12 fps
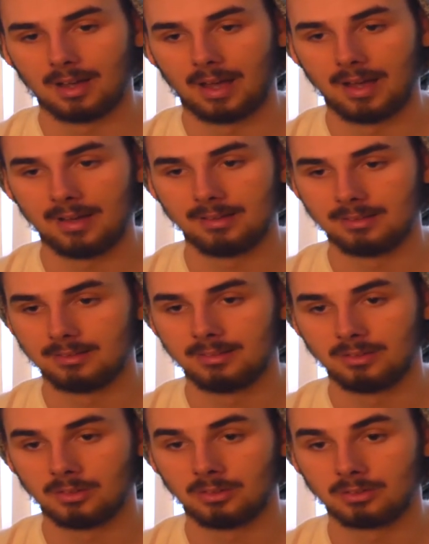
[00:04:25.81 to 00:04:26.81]
and you
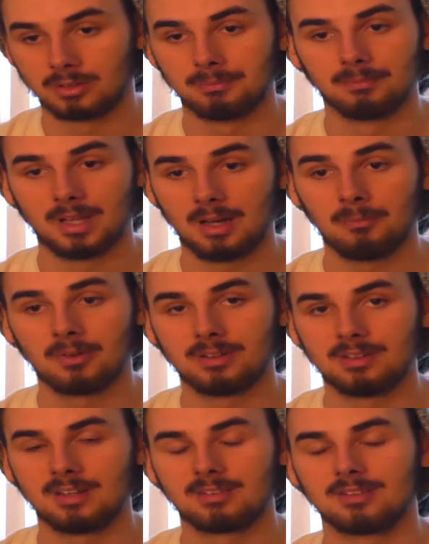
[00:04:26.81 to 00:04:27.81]
know it was a lot more
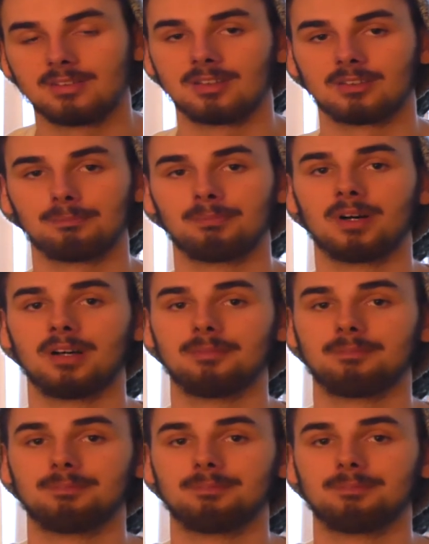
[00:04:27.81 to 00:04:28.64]
intense than this but